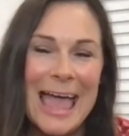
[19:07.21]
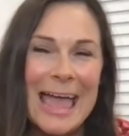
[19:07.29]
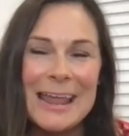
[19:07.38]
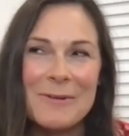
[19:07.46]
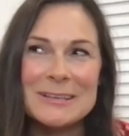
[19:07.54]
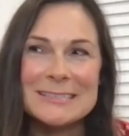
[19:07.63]

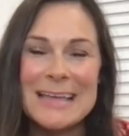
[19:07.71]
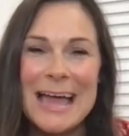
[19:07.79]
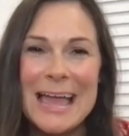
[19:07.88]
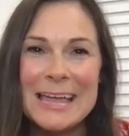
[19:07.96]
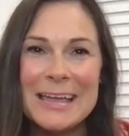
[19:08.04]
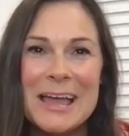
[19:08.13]
And I was
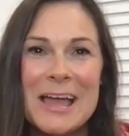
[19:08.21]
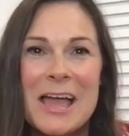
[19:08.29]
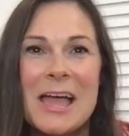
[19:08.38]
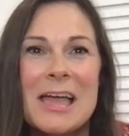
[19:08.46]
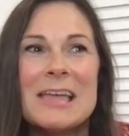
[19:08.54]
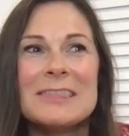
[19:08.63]
like,
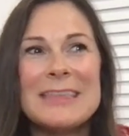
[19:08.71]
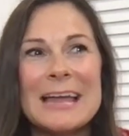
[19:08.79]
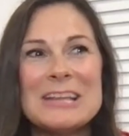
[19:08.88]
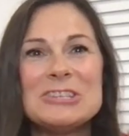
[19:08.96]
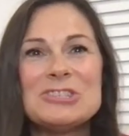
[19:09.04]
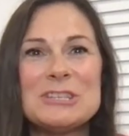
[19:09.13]

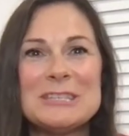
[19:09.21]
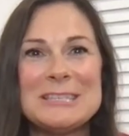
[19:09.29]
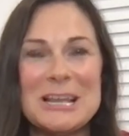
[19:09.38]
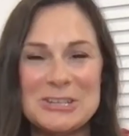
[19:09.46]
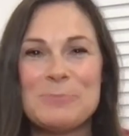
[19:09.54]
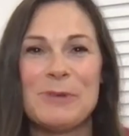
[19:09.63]
that is just
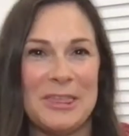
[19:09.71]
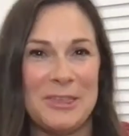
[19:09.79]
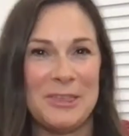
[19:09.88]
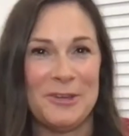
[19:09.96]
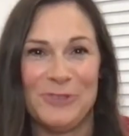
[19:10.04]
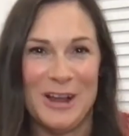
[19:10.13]
such a
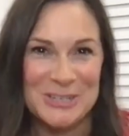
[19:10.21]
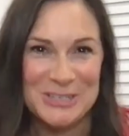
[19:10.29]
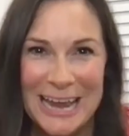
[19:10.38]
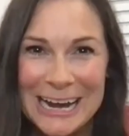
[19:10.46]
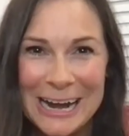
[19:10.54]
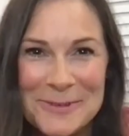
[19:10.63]
breath of
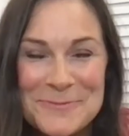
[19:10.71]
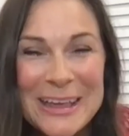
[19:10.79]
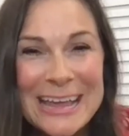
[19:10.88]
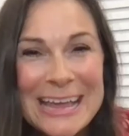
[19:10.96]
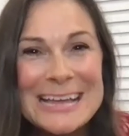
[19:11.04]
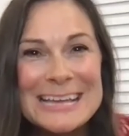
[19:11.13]
fresh air,
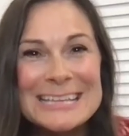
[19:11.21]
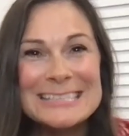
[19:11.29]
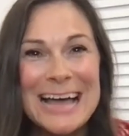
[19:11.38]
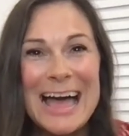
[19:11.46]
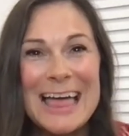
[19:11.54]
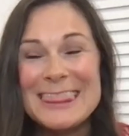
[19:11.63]

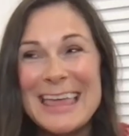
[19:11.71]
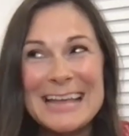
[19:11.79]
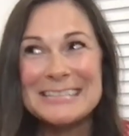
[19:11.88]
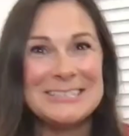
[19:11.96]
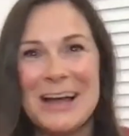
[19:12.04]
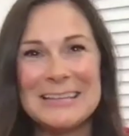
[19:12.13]
because
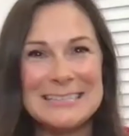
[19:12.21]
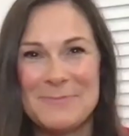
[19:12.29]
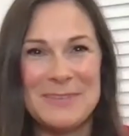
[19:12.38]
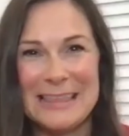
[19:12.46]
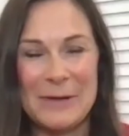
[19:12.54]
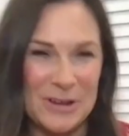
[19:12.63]
that's not
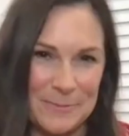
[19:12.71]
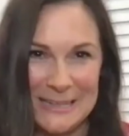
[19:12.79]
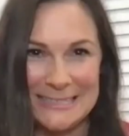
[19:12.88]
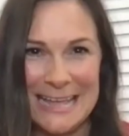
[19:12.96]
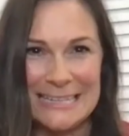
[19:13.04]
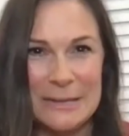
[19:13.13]
something that would have
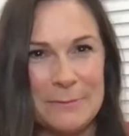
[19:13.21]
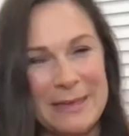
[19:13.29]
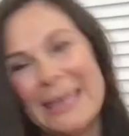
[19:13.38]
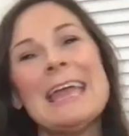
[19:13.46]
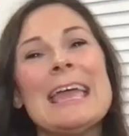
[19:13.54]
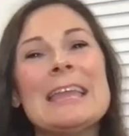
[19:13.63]
been said to
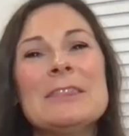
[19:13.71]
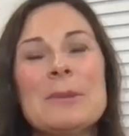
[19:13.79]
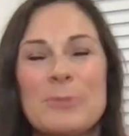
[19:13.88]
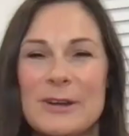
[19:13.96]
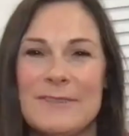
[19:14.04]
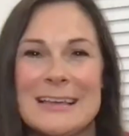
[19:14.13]
me in the
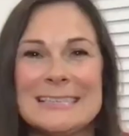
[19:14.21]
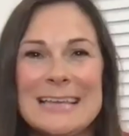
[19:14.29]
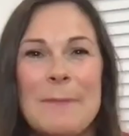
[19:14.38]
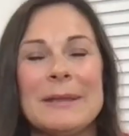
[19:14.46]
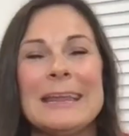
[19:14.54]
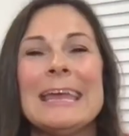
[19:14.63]
previous
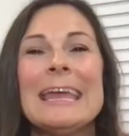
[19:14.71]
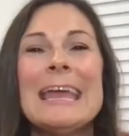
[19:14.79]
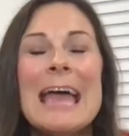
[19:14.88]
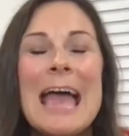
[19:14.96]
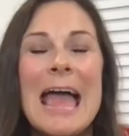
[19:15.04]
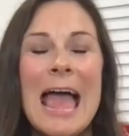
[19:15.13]
company.